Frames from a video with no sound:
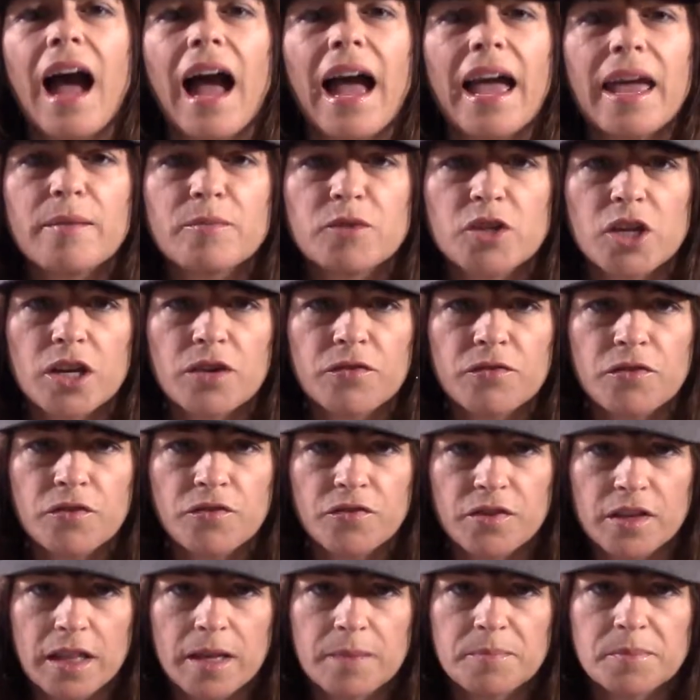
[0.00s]
I'm Jennifer
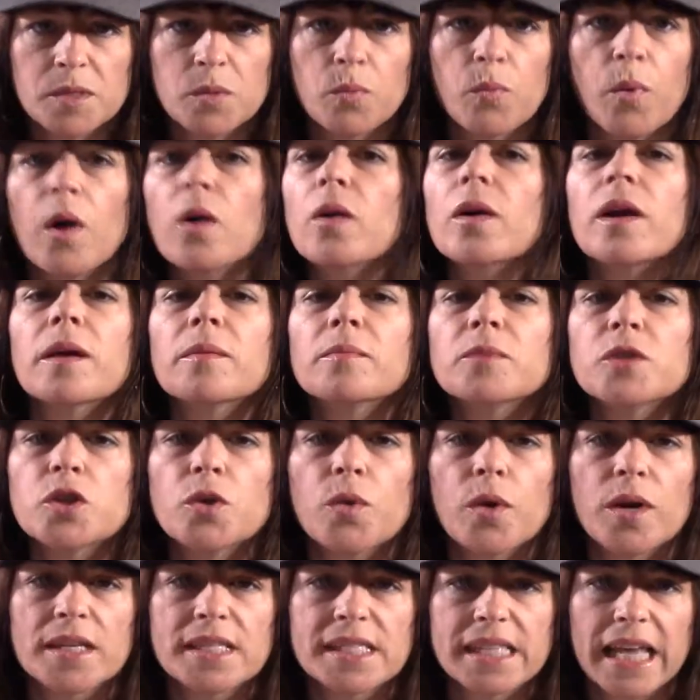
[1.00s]
Phillips. Welcome
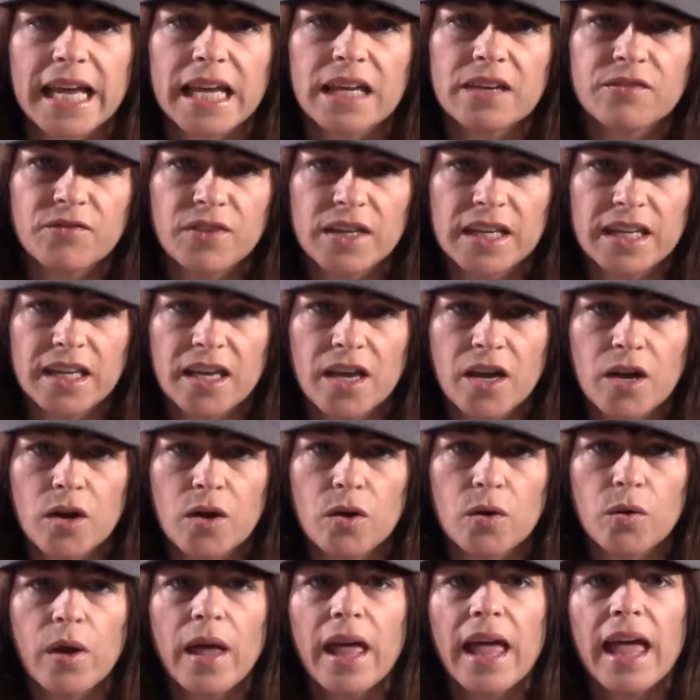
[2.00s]
to our second
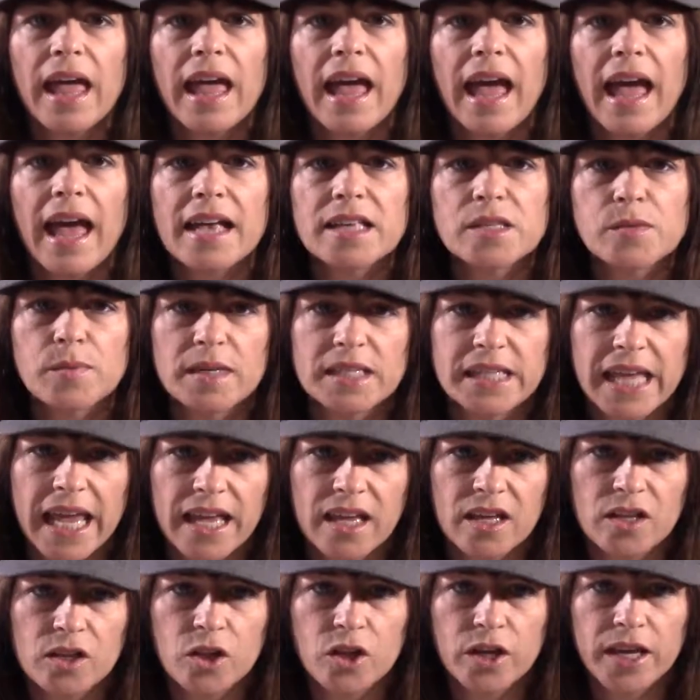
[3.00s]
video as we
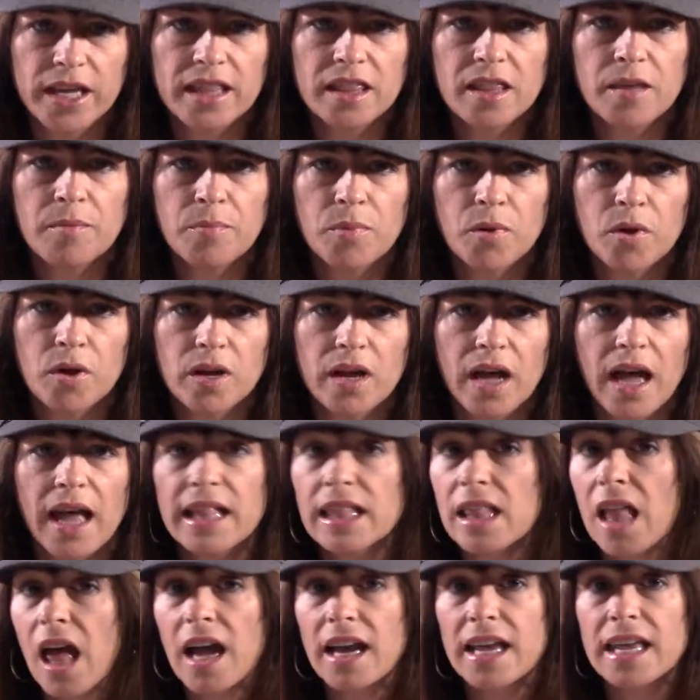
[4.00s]
take a look at the book
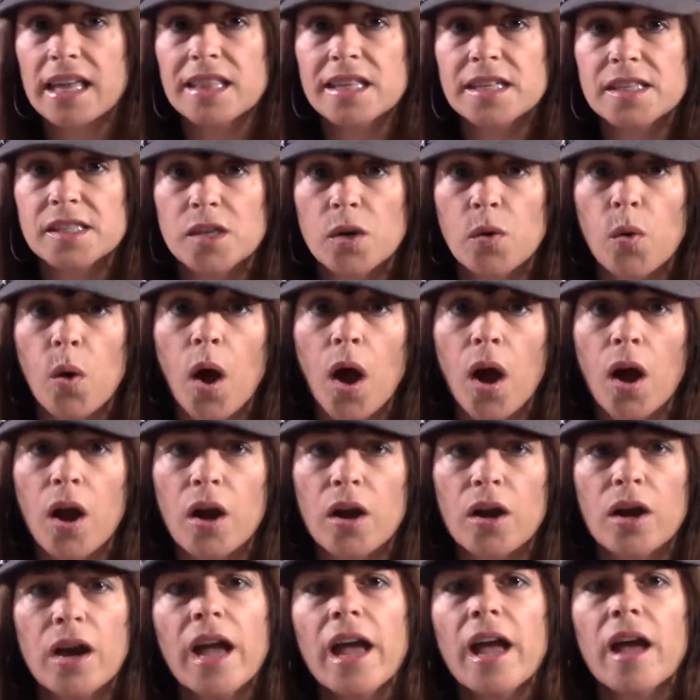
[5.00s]
Unlocking the
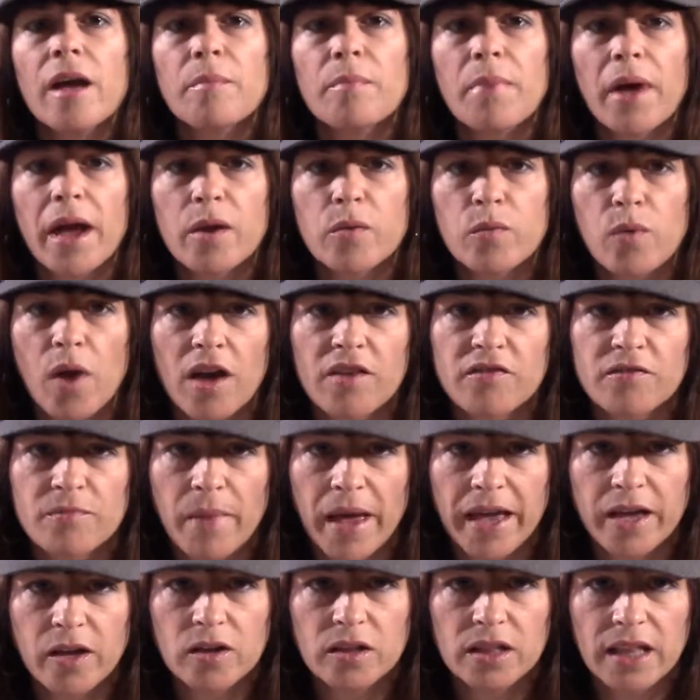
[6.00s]
Zohar by Rav
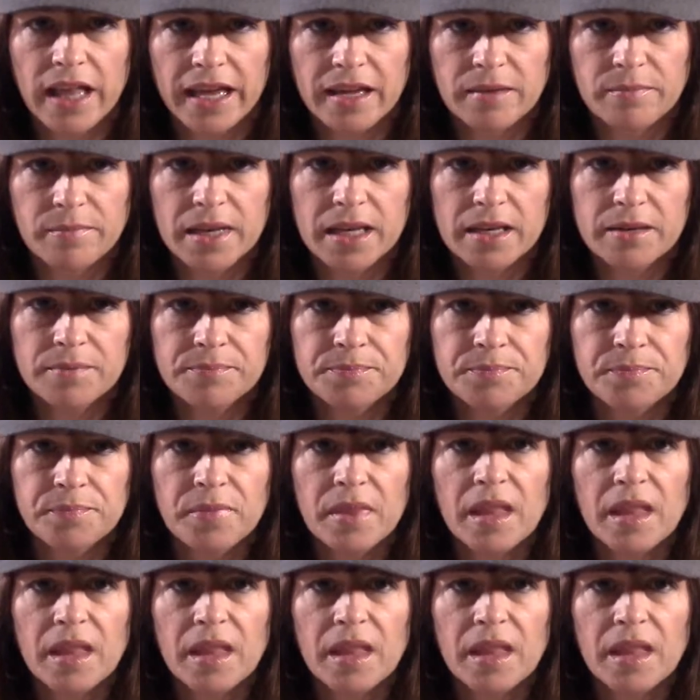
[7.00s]
Michael Lightman.